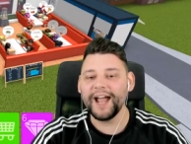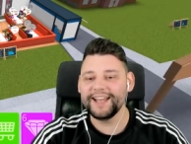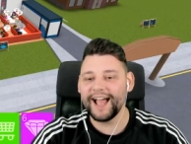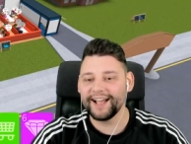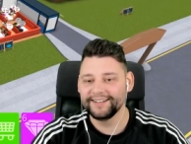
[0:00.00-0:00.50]

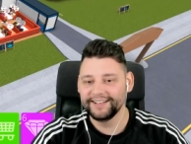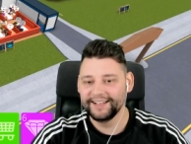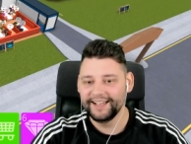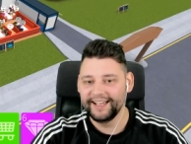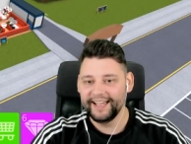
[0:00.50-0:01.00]
Diner.
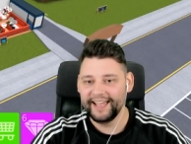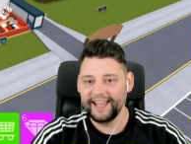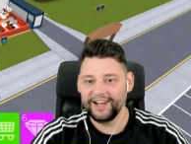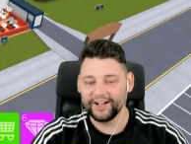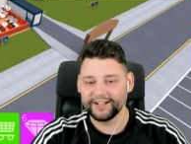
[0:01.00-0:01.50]

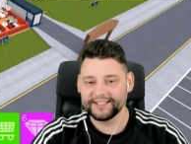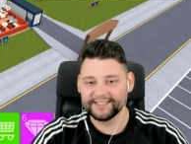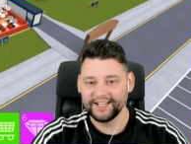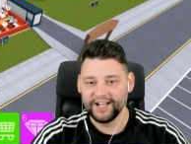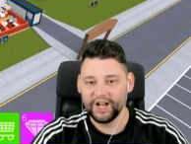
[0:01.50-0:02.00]
It
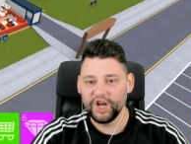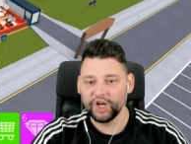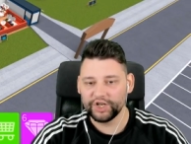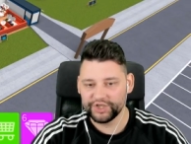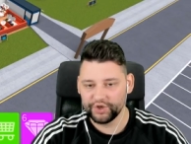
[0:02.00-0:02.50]
looks
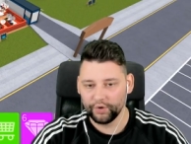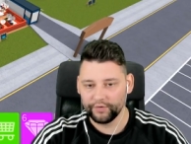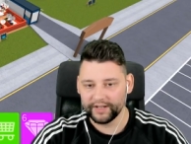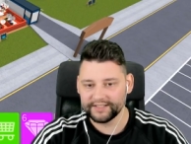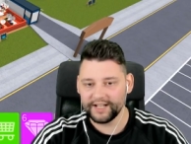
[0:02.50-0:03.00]

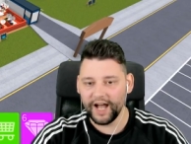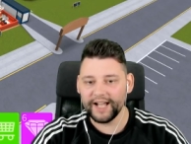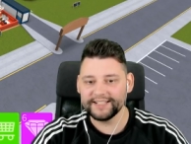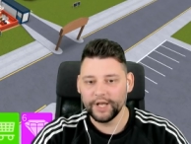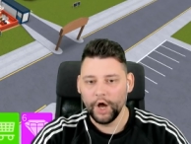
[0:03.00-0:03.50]
luxurious.
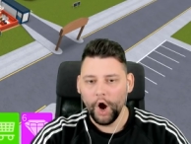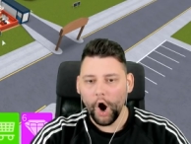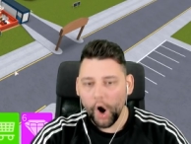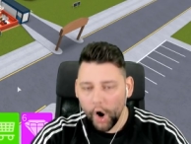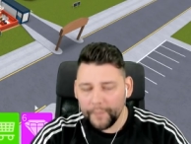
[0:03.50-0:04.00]
Guys,
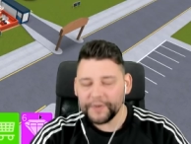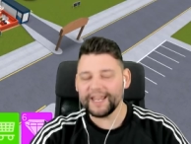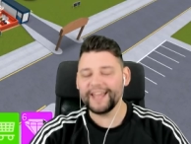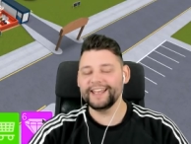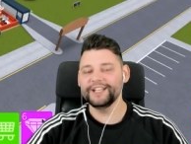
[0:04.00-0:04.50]
hope you
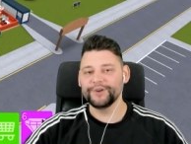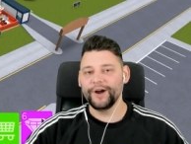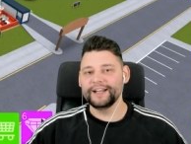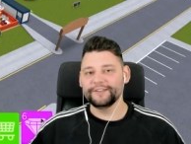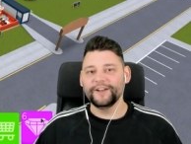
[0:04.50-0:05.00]
did
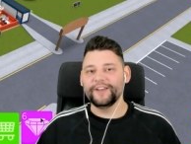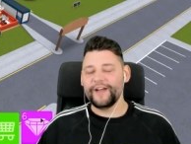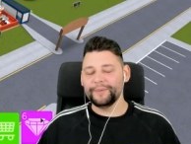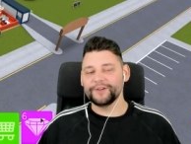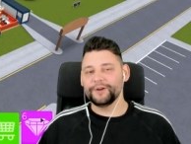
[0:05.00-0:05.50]
enjoy this fun little
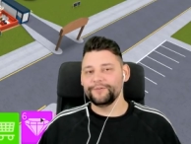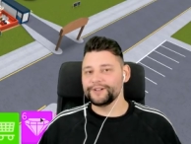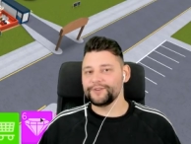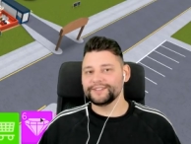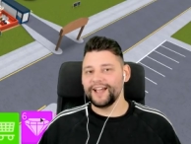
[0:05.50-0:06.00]
episode of
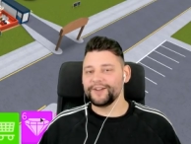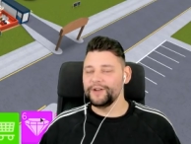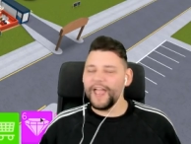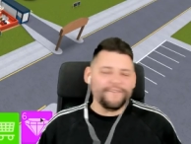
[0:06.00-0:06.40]
Restaurant Tycoon.